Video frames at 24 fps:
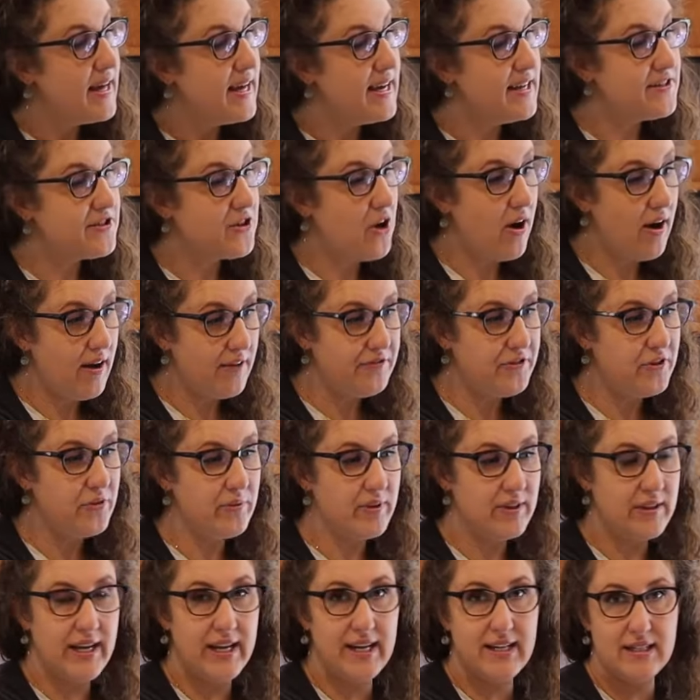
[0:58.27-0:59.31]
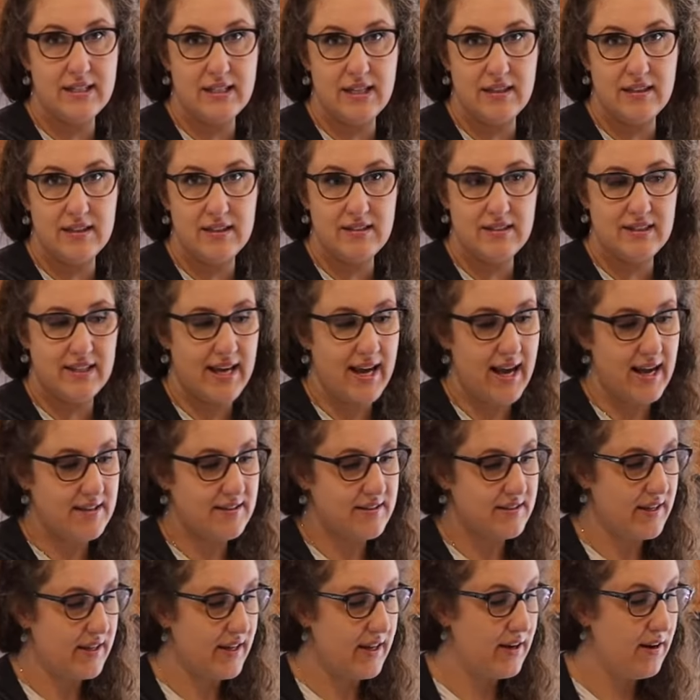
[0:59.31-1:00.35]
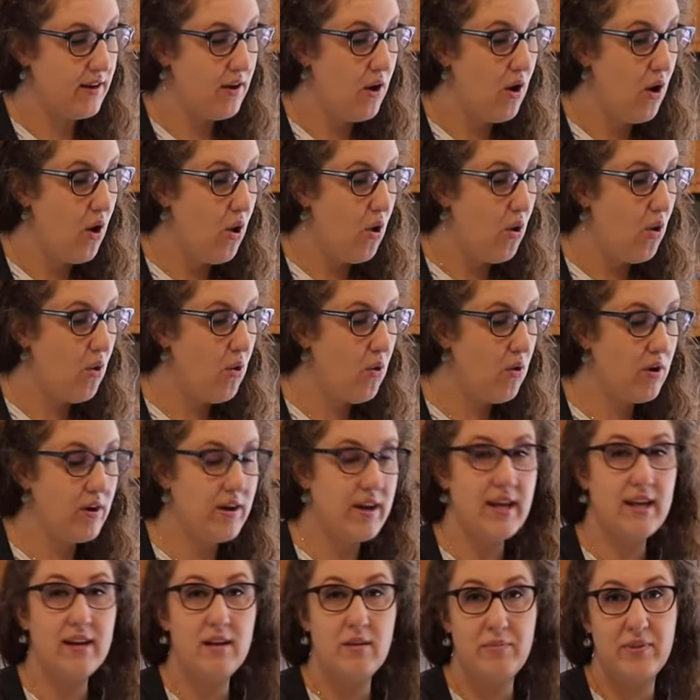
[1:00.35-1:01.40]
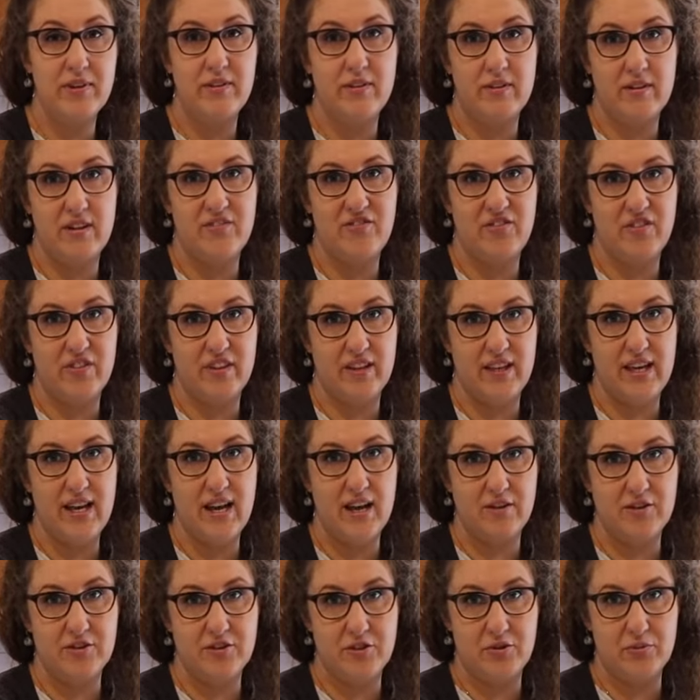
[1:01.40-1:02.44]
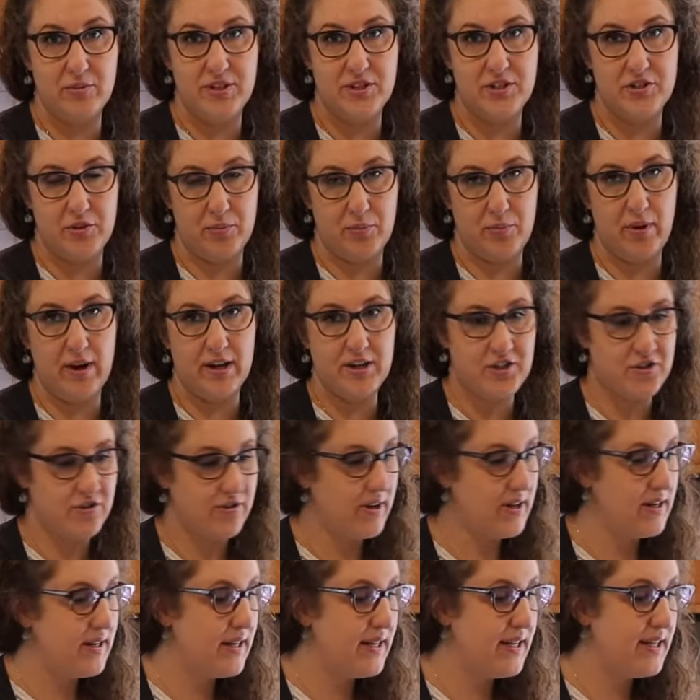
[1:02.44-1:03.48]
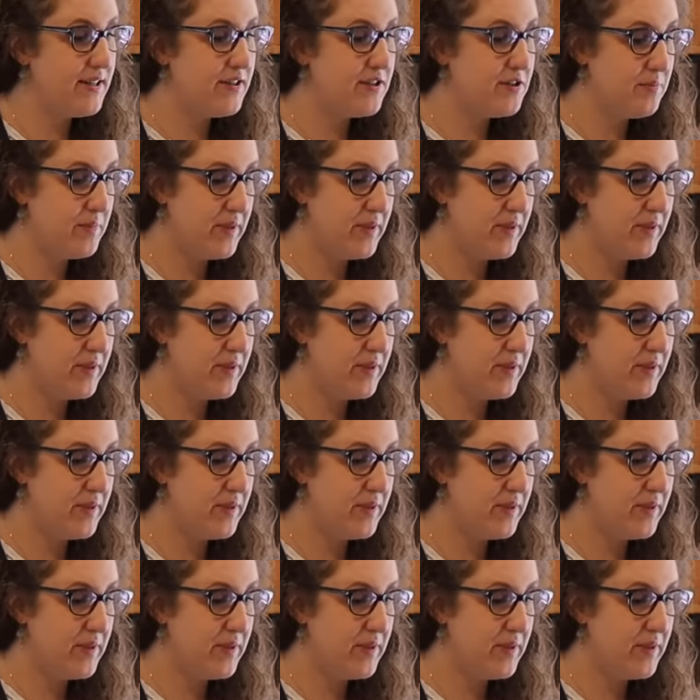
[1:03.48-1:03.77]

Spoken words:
It's often related to this gasket or an inability for the canner to reach the pressure it needs